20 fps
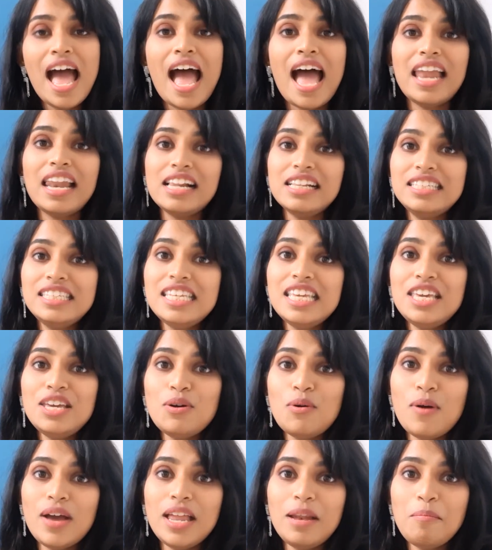and I'll see
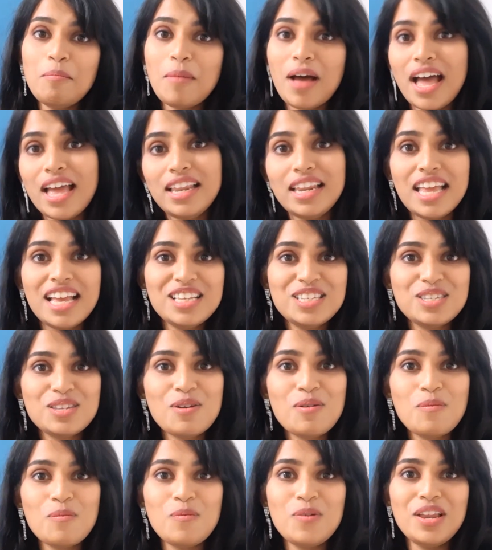you in my next
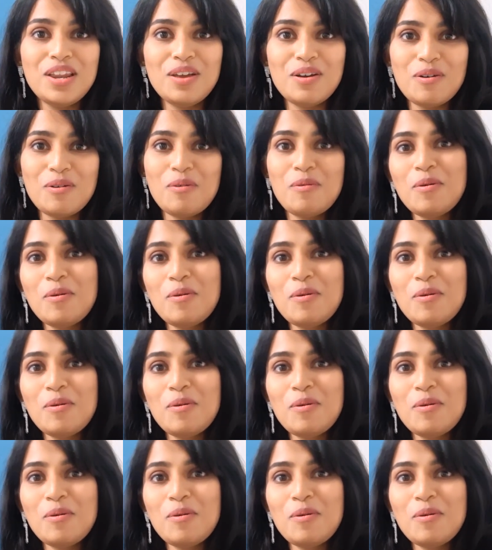video.